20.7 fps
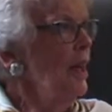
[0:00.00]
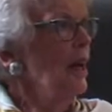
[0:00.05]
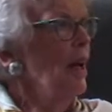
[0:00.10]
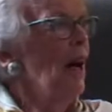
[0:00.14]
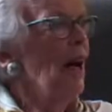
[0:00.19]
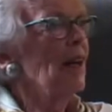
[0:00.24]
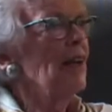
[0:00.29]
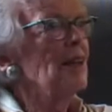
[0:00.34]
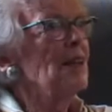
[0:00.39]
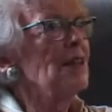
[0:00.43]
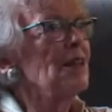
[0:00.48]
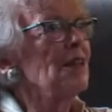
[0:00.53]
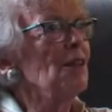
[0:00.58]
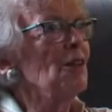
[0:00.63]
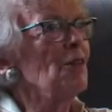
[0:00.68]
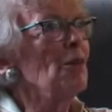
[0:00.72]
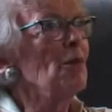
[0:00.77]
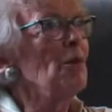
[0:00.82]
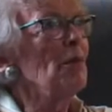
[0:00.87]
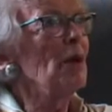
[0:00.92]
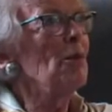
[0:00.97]
I can still
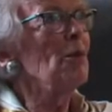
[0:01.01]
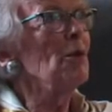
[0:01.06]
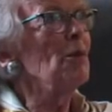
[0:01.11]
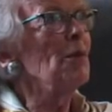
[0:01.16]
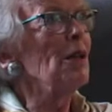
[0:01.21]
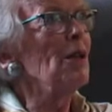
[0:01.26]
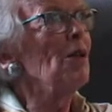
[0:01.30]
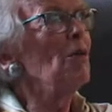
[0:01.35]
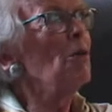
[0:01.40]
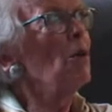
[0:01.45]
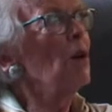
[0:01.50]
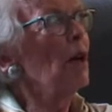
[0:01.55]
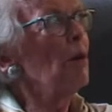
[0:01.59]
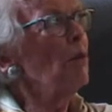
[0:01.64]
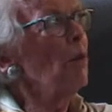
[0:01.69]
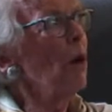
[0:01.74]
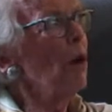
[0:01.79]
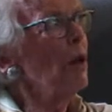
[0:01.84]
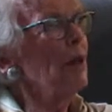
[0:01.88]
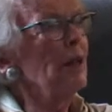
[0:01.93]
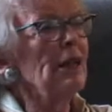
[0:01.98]
remember me
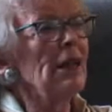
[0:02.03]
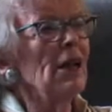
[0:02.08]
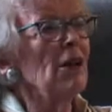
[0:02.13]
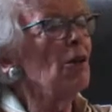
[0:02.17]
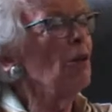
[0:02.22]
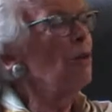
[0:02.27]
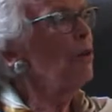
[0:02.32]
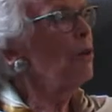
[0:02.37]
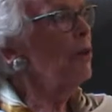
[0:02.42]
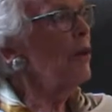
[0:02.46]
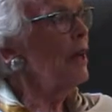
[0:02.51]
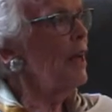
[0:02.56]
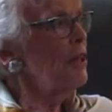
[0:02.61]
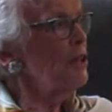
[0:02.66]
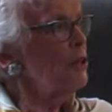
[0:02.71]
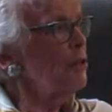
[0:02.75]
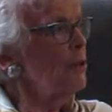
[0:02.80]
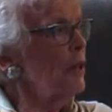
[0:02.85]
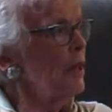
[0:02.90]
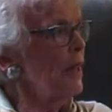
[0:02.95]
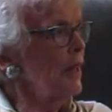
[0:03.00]
walking down Laurier
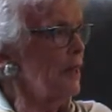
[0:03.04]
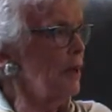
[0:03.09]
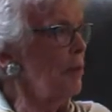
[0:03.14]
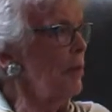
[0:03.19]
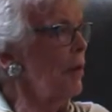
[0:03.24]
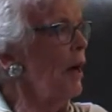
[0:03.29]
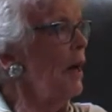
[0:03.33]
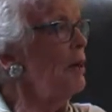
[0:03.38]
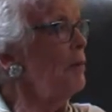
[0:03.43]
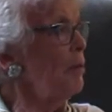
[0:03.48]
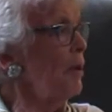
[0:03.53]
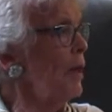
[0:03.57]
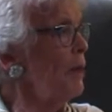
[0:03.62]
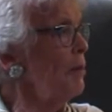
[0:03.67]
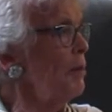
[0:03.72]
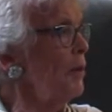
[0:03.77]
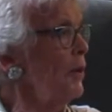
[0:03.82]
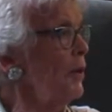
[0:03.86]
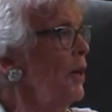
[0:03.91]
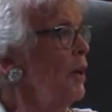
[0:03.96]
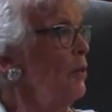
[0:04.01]
Street like the Pied
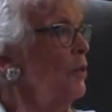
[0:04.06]
Piper